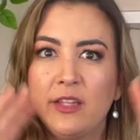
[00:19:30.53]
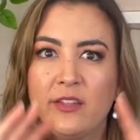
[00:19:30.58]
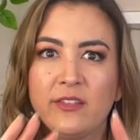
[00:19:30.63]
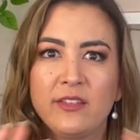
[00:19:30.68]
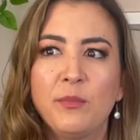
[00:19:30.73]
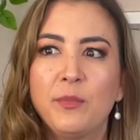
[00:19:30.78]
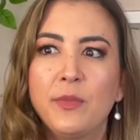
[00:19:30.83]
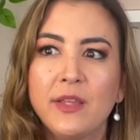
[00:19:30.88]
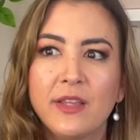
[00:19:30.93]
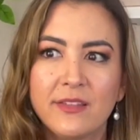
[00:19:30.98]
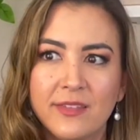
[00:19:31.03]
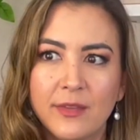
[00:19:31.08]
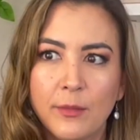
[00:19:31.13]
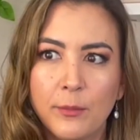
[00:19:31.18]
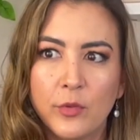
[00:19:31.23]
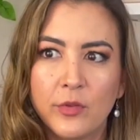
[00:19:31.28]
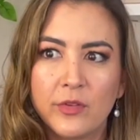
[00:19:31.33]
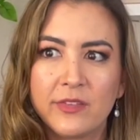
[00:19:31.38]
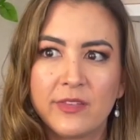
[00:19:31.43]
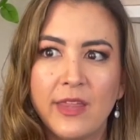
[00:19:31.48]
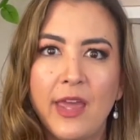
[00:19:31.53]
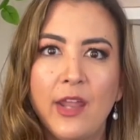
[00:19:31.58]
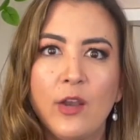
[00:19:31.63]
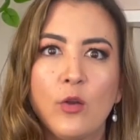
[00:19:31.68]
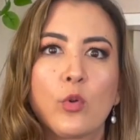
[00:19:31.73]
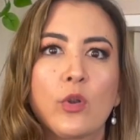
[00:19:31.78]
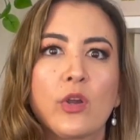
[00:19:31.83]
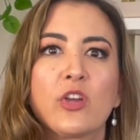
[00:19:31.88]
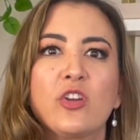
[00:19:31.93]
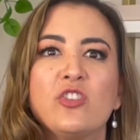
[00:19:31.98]
It's something as simple as that,
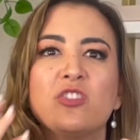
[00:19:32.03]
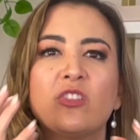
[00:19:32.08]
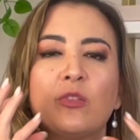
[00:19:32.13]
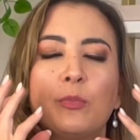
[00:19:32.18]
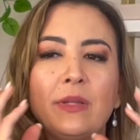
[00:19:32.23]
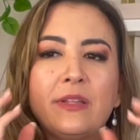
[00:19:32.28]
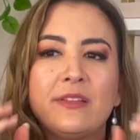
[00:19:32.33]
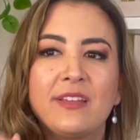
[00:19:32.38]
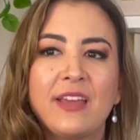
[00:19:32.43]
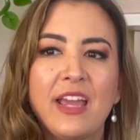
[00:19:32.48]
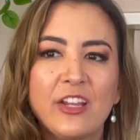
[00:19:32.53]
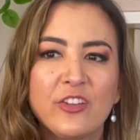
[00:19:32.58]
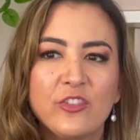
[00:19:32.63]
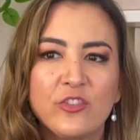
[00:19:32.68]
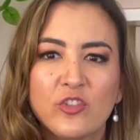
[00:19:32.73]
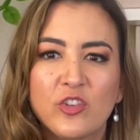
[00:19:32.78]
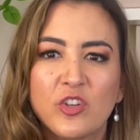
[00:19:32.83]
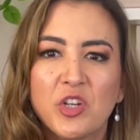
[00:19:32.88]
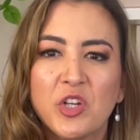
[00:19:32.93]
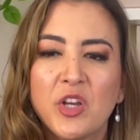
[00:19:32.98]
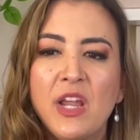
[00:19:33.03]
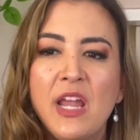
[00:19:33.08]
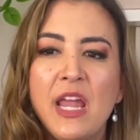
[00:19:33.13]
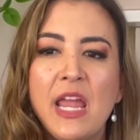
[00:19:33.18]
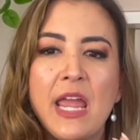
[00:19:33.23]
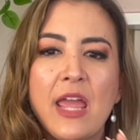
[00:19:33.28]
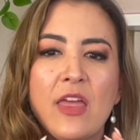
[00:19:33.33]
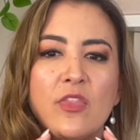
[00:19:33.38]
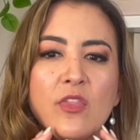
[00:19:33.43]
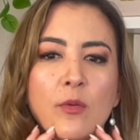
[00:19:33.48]
or it could just be texture
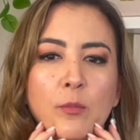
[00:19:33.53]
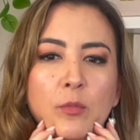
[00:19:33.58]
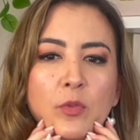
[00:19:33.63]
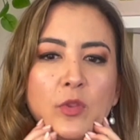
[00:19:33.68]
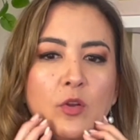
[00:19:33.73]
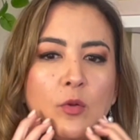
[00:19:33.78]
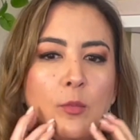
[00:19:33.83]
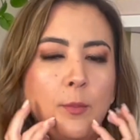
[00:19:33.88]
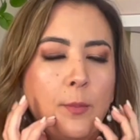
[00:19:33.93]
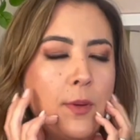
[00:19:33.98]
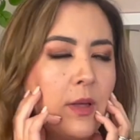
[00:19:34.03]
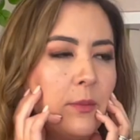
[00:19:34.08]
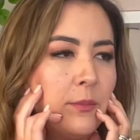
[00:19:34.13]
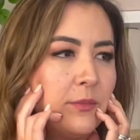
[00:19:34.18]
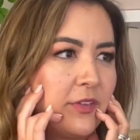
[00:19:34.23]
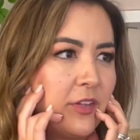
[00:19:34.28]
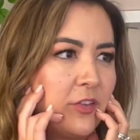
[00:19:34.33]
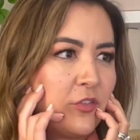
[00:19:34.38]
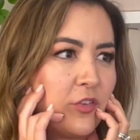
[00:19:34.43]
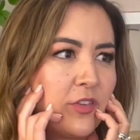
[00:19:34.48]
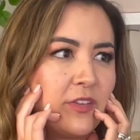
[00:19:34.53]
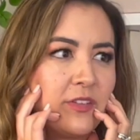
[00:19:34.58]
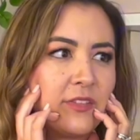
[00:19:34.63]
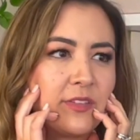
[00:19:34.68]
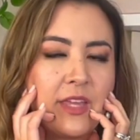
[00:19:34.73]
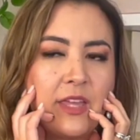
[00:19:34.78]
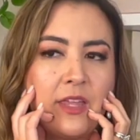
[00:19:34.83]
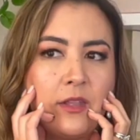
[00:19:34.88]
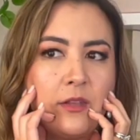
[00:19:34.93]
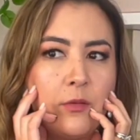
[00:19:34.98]
and the little bumps under the
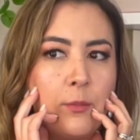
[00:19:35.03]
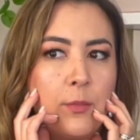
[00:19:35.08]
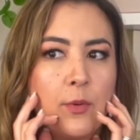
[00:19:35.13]
skin.